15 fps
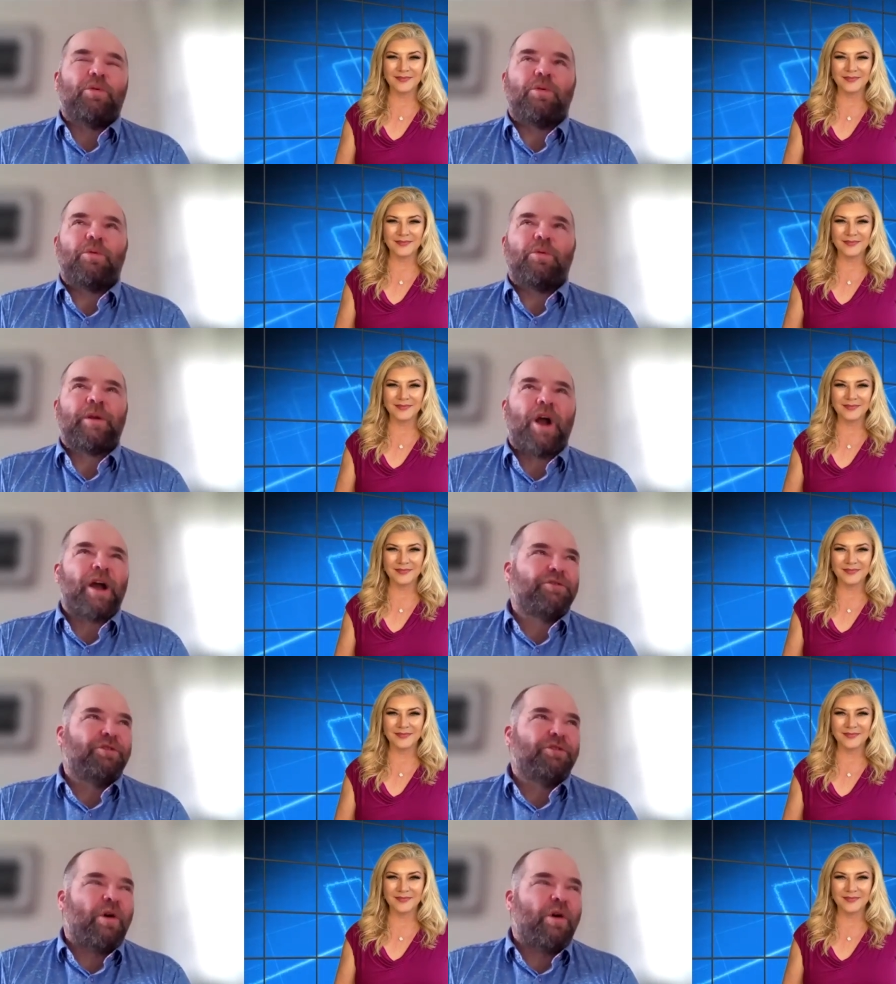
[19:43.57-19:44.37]
Speaker 1: When I
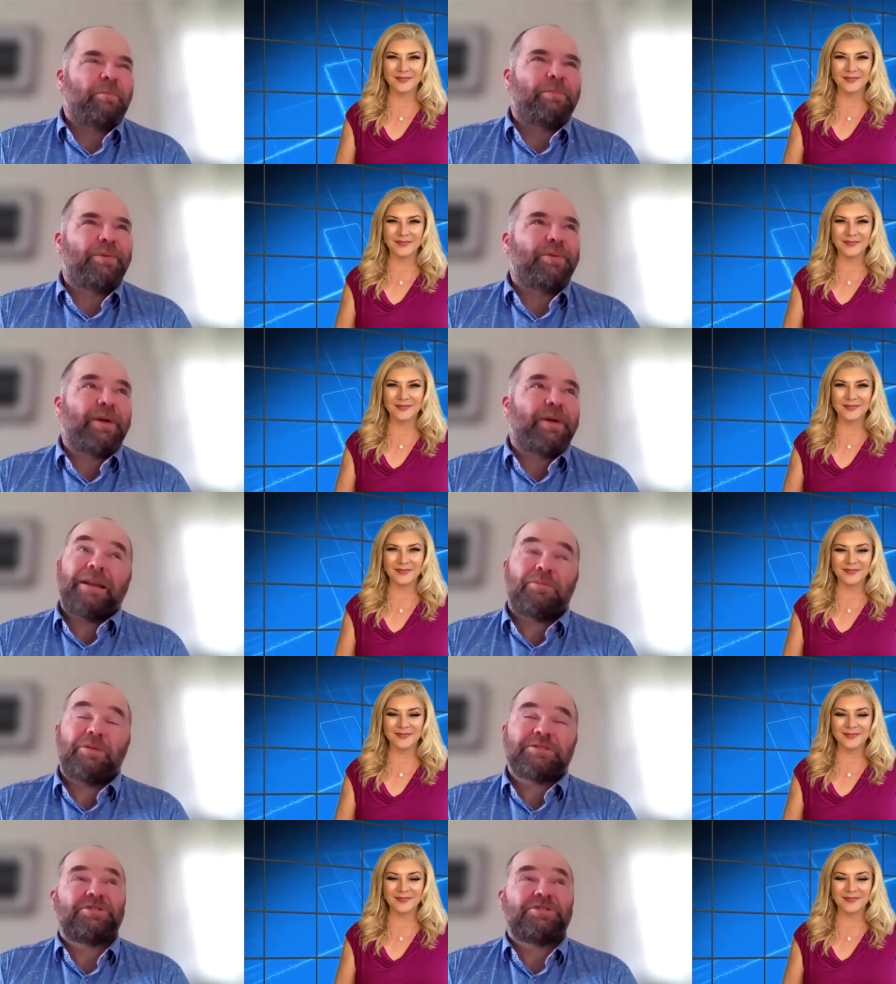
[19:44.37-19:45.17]
grew up, and it
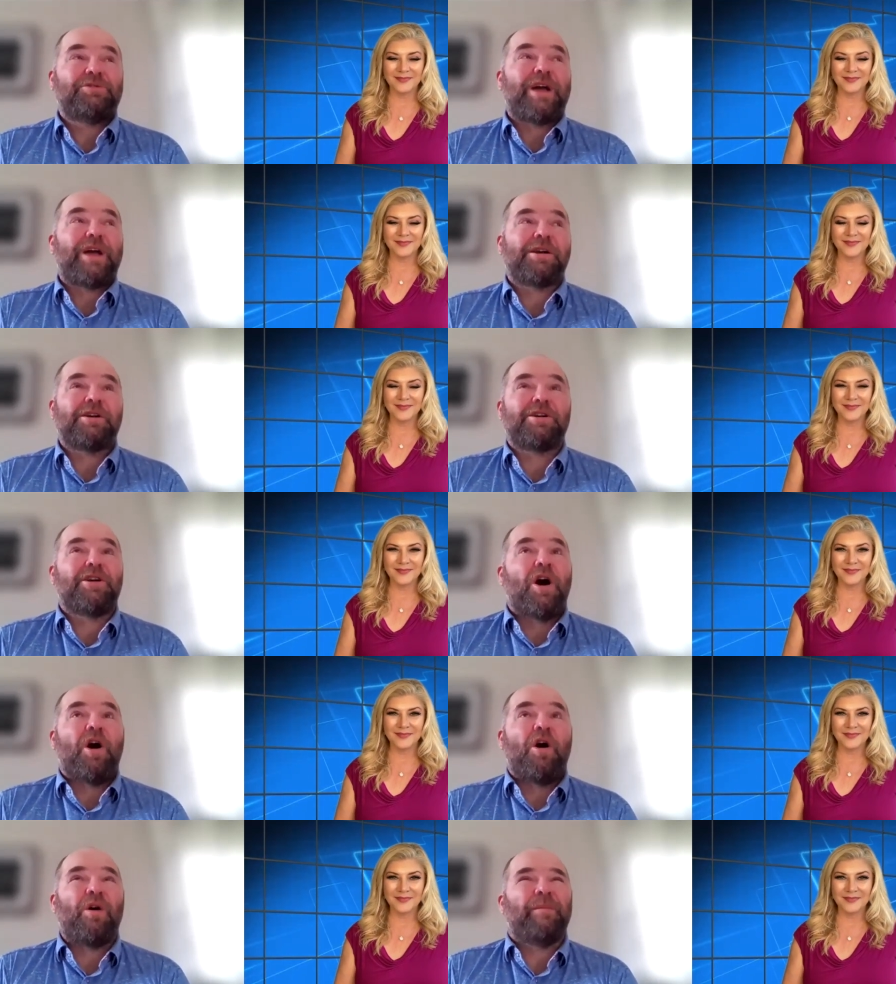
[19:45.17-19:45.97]
wasn't too long
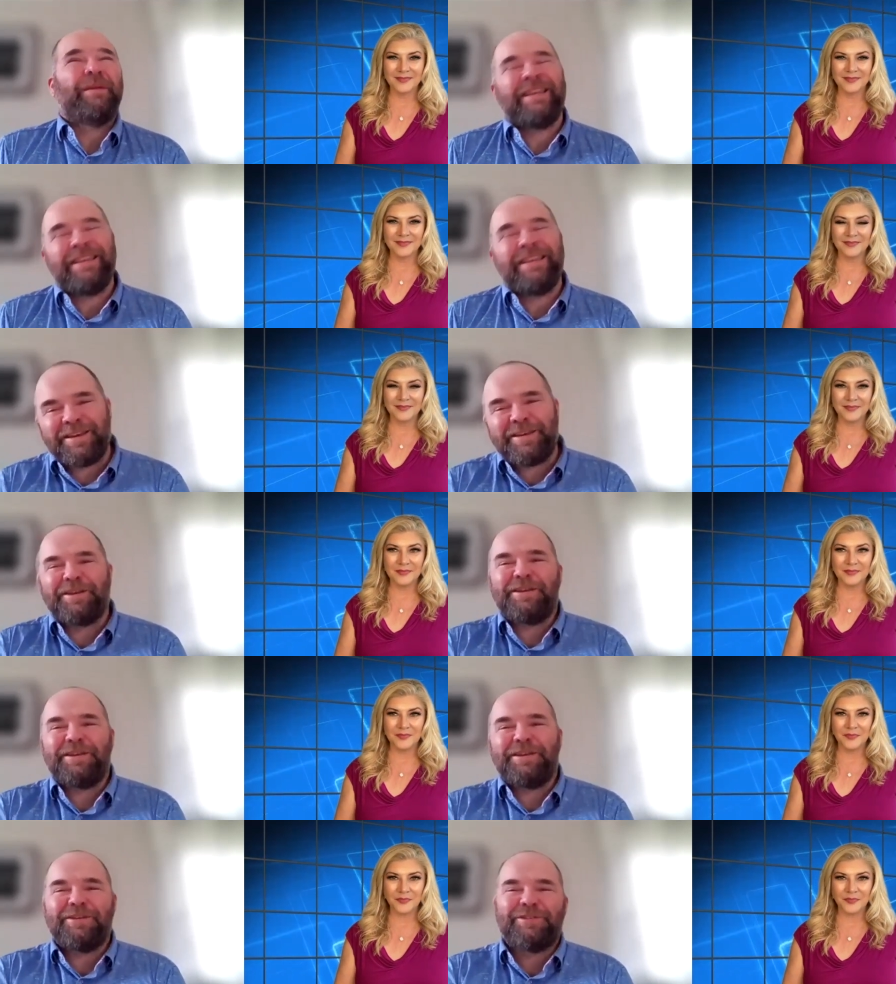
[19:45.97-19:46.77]
ago, I mean,
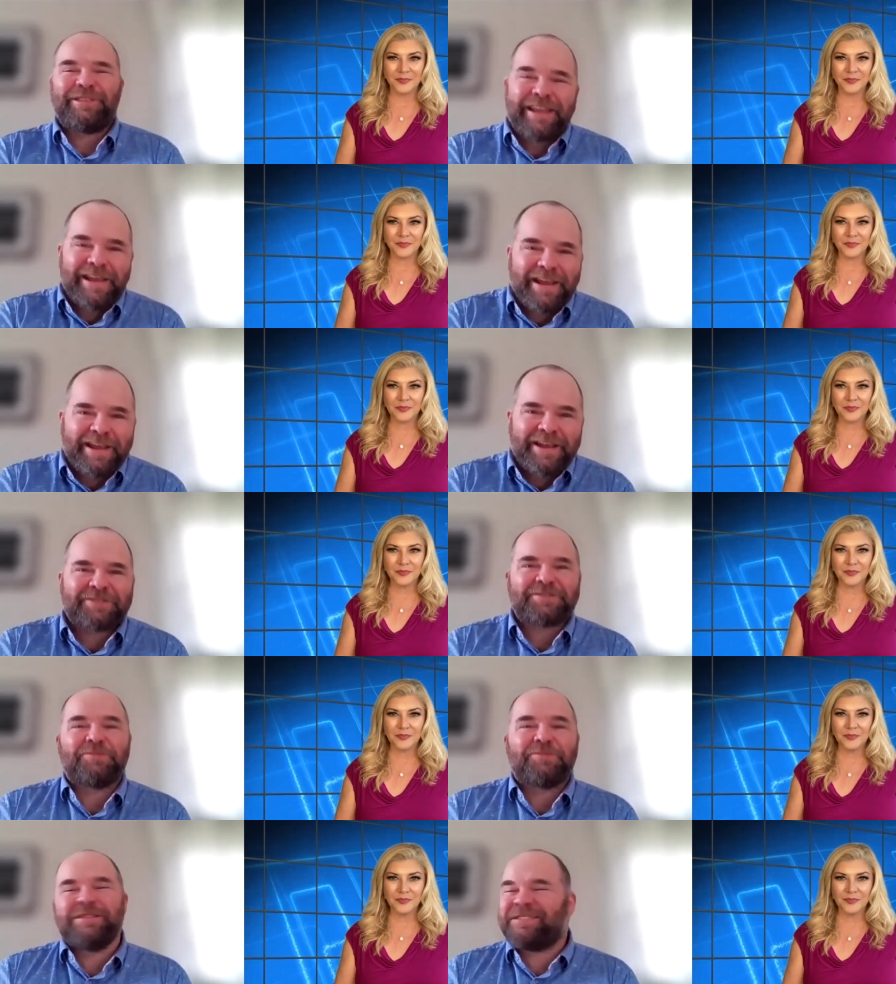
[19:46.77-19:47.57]
you
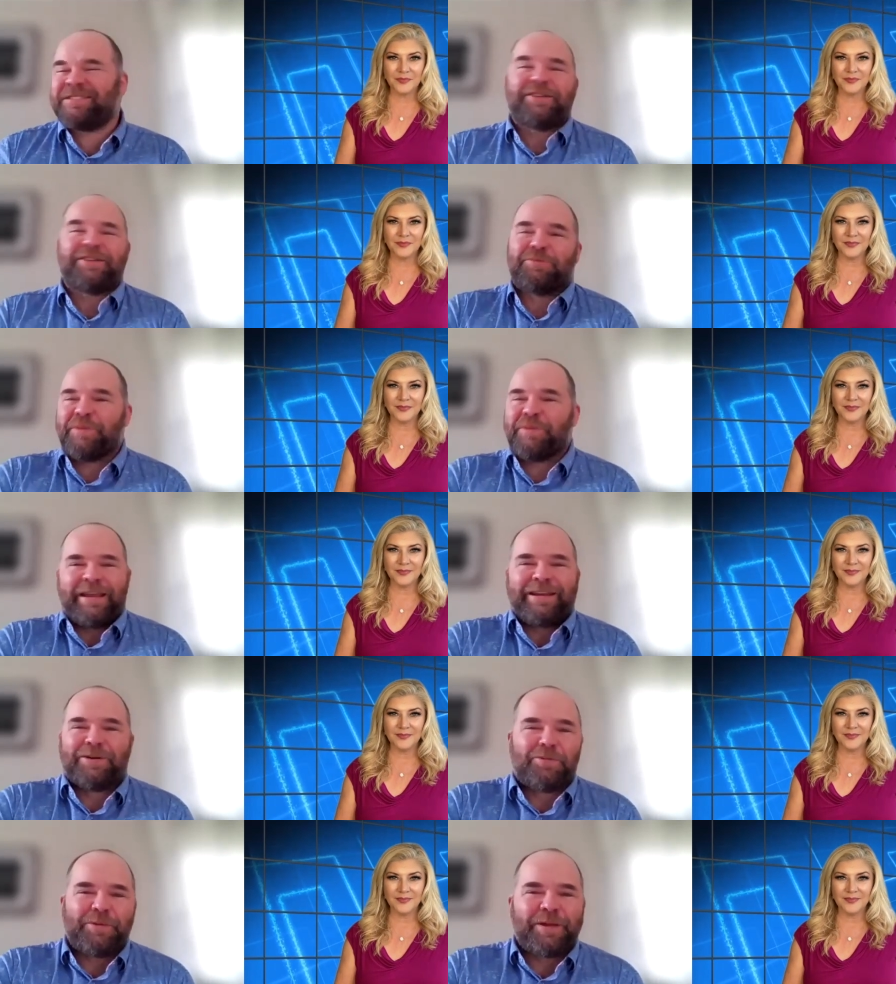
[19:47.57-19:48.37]
tease. We still,
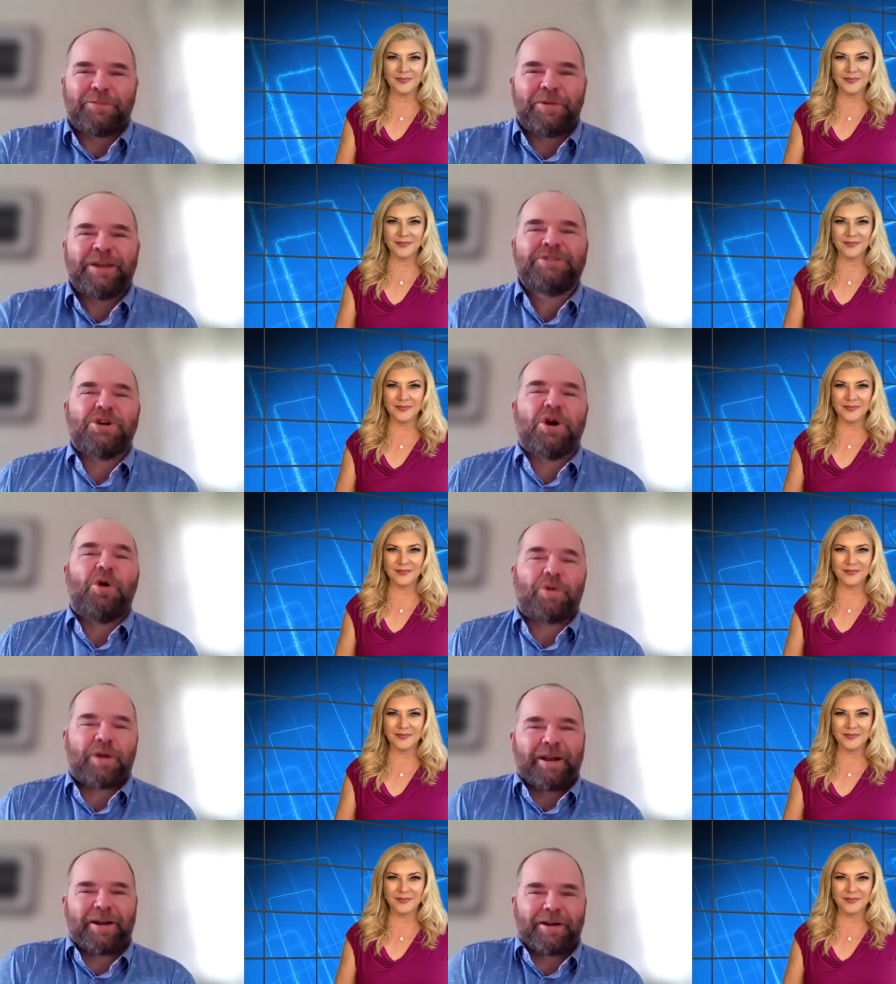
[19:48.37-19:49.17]
we
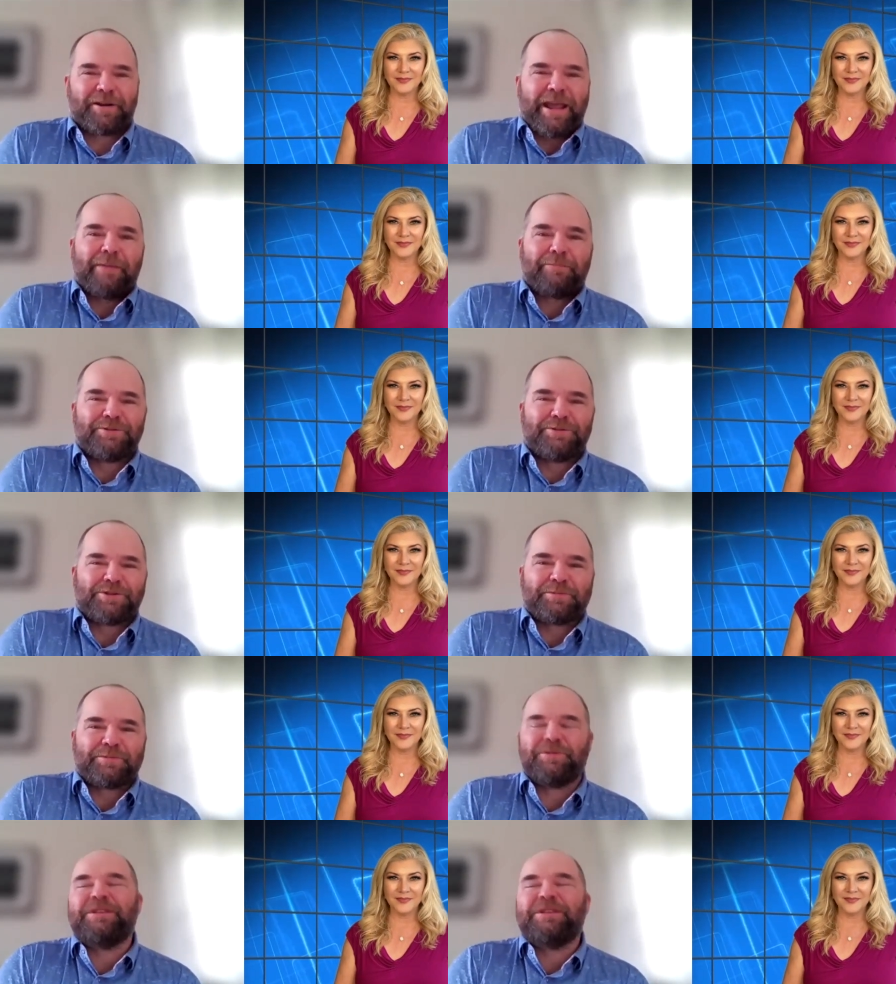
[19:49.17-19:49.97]
joke on our camping
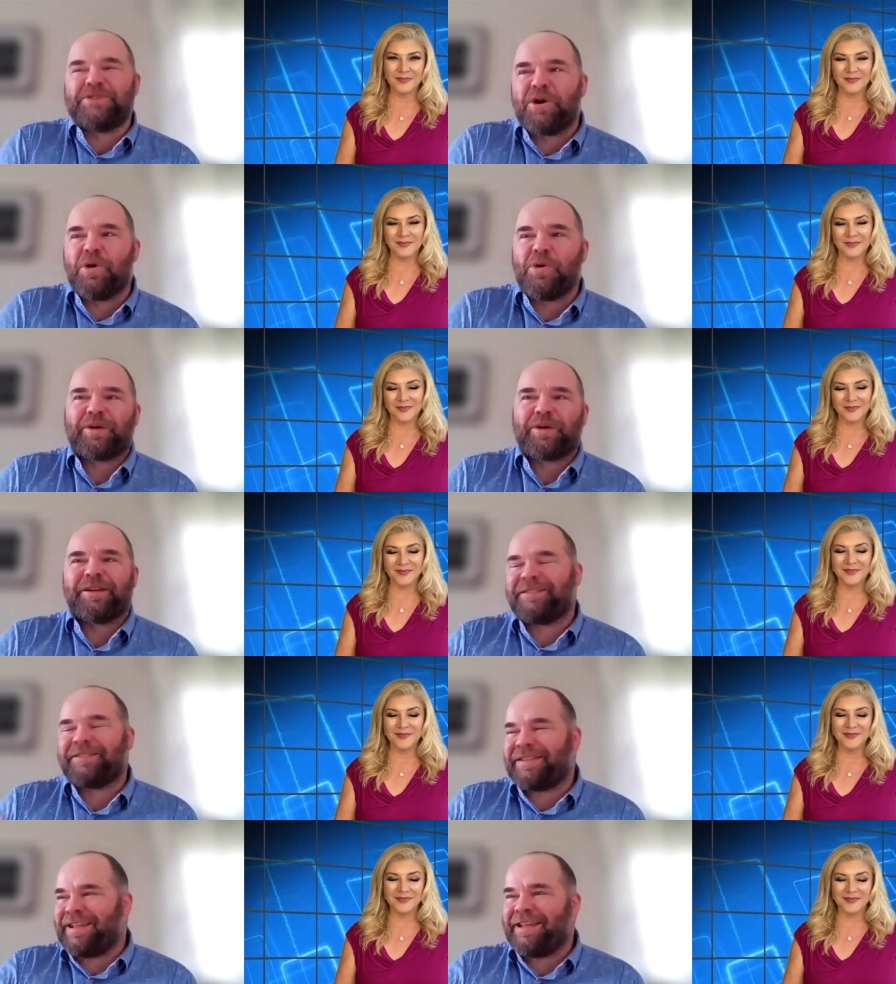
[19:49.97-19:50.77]
trips. We joke
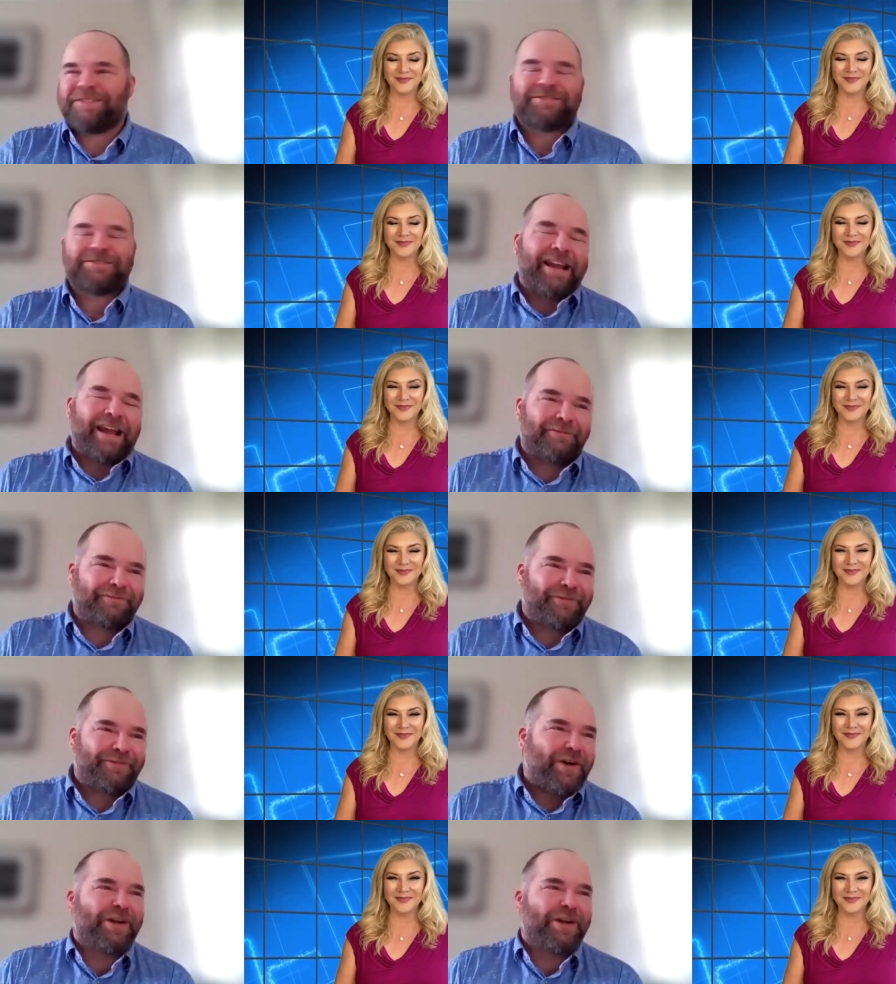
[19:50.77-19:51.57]
and tease and have
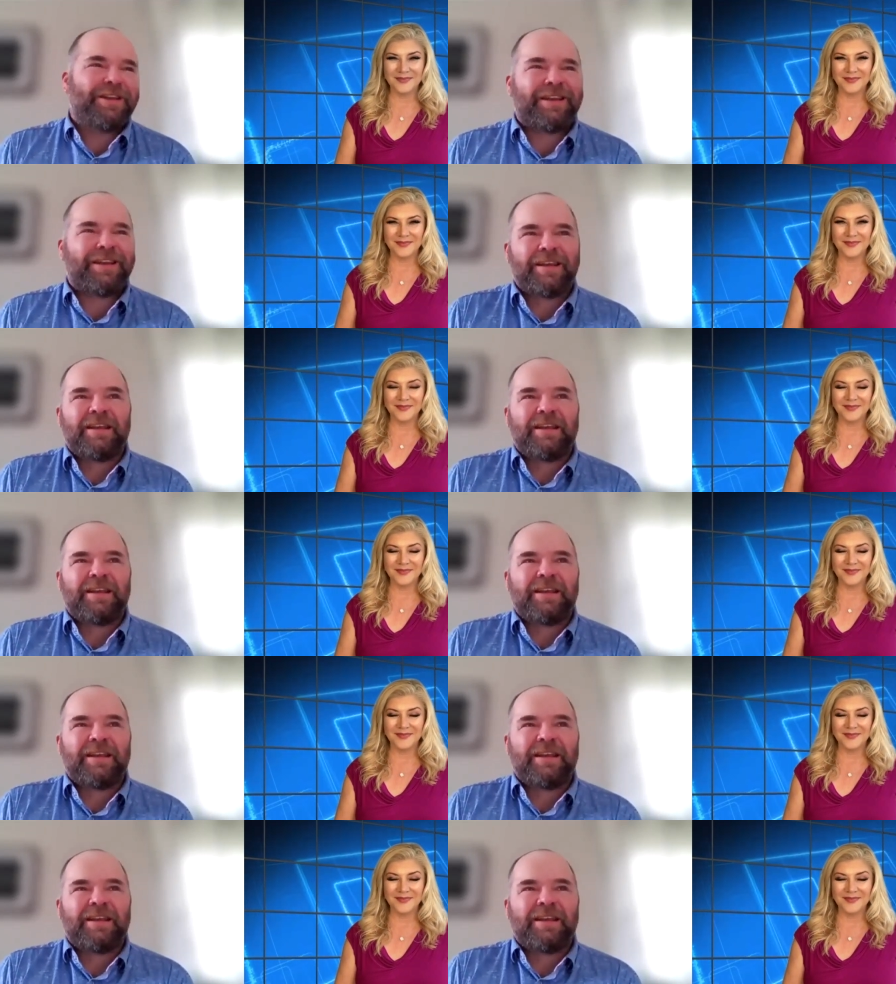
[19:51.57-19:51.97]
fun.